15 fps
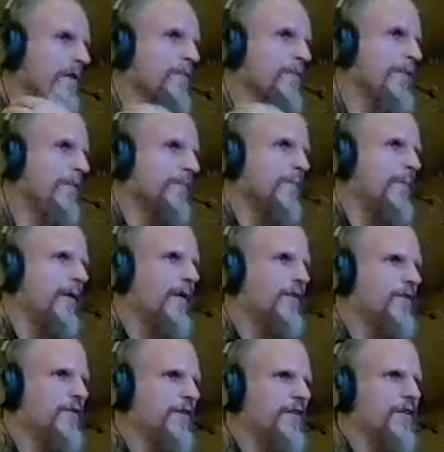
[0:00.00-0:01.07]
Some people
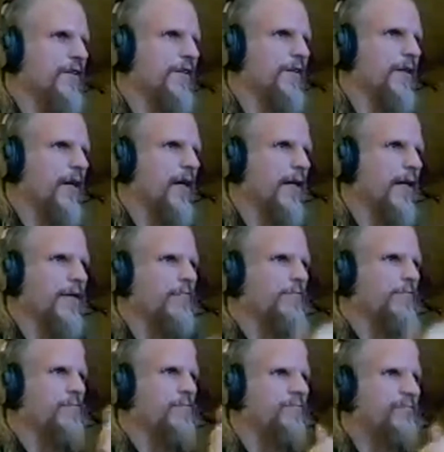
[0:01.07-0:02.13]
may sit there and kind
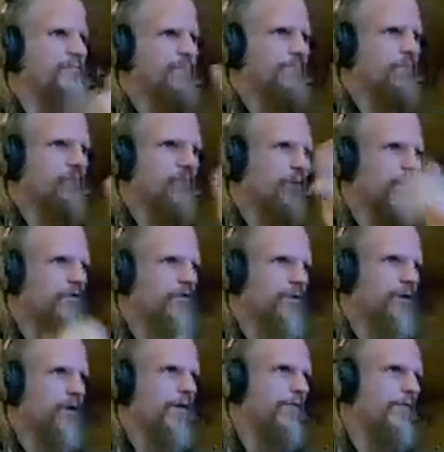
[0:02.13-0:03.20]
of
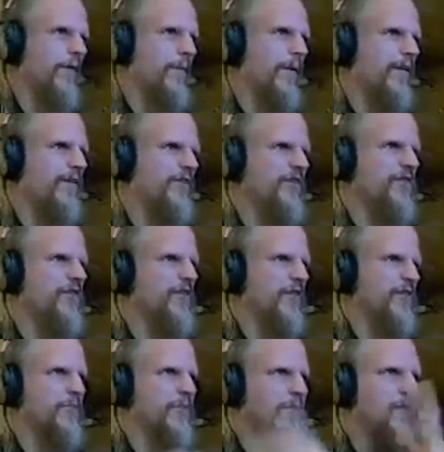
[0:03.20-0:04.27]
brush it off. They
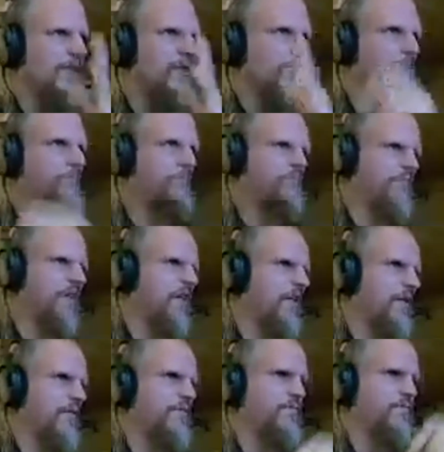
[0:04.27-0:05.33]
might just dismiss it.
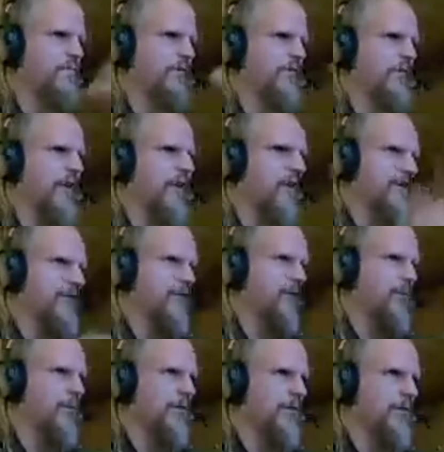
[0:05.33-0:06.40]
Nah,
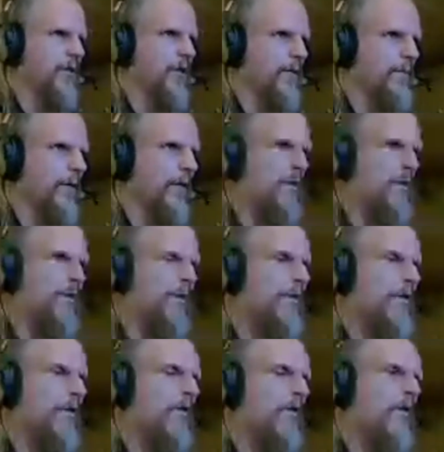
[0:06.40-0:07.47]
this guy doesn't know what he's
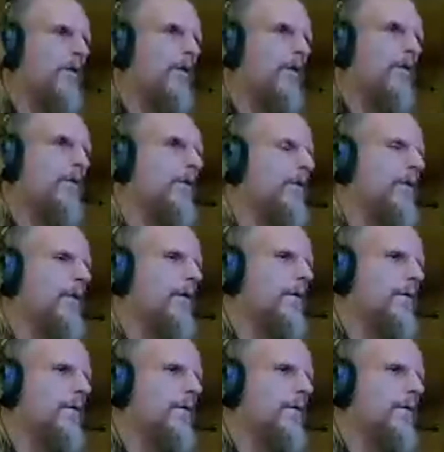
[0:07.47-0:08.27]
talking about.